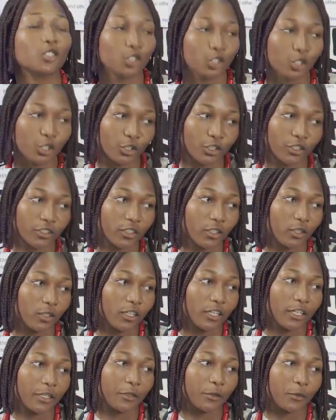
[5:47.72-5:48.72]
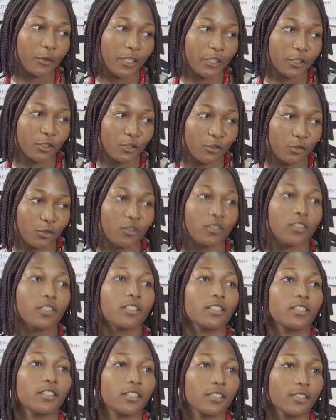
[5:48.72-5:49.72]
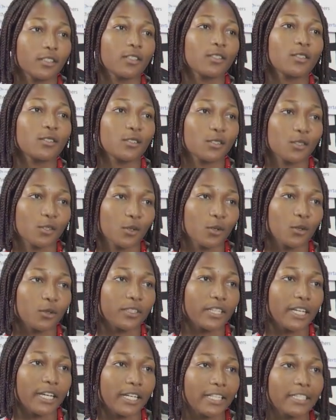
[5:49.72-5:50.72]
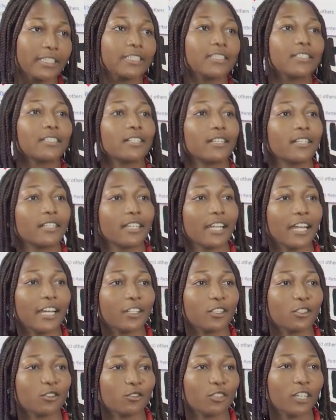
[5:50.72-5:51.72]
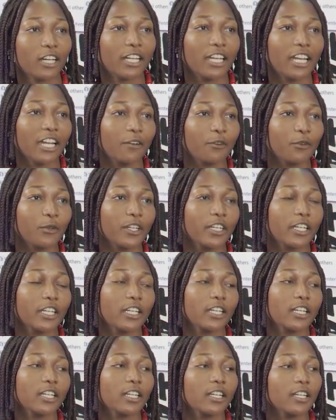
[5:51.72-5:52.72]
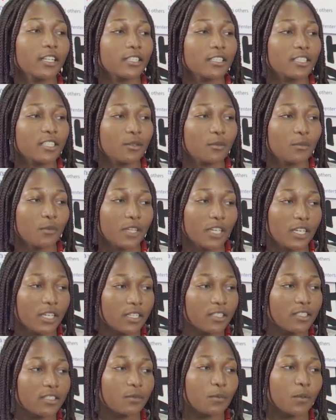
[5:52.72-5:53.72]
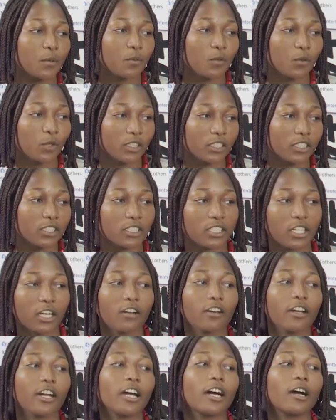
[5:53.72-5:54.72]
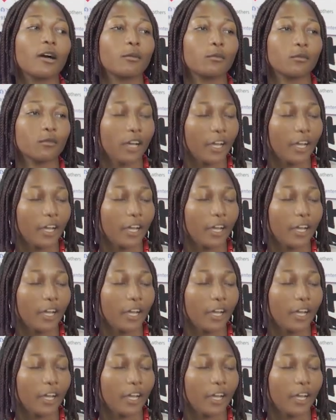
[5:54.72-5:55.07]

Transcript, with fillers: John Olarewaju. Okay. So then, like Sugar Larry T-Mix, people on Instagram,